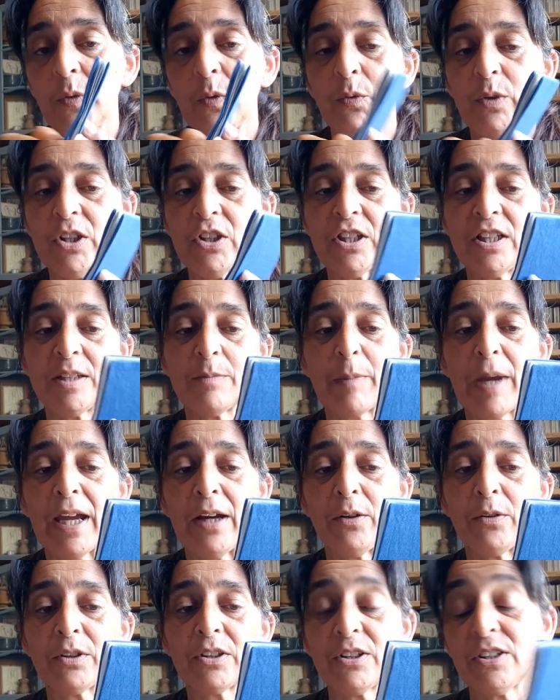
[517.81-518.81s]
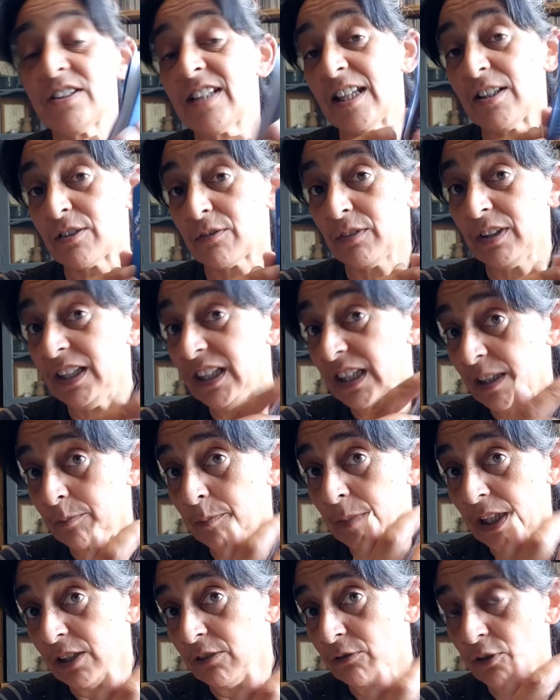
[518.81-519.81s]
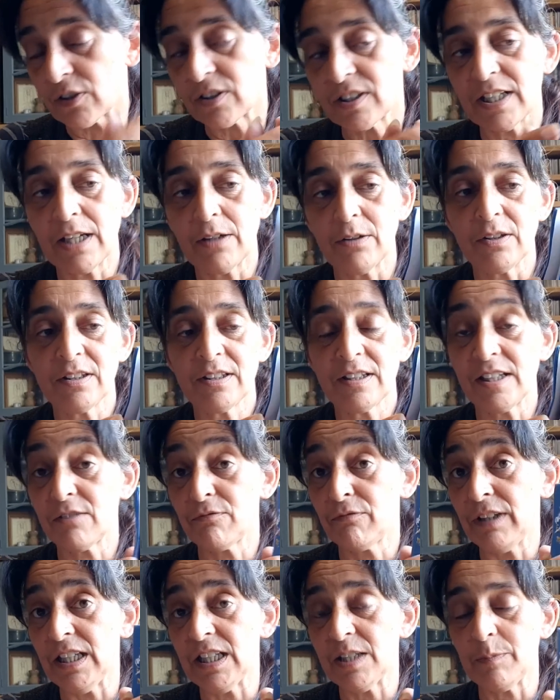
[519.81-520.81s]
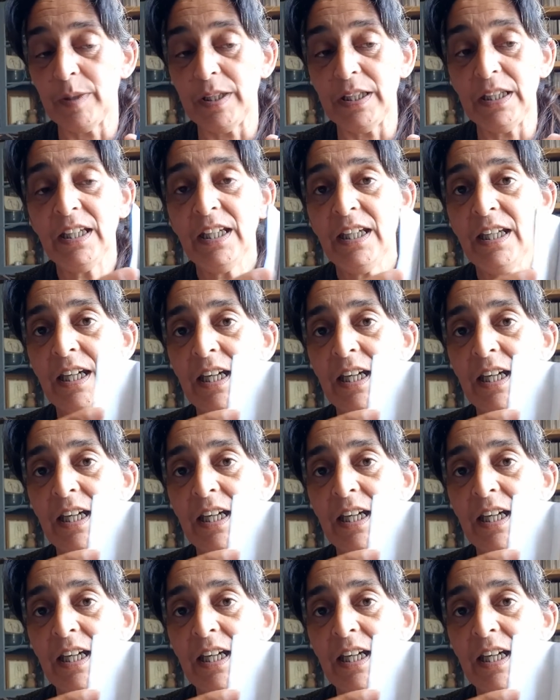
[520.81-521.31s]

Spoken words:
which is about, it says Eat Me crossed out and says Read Me,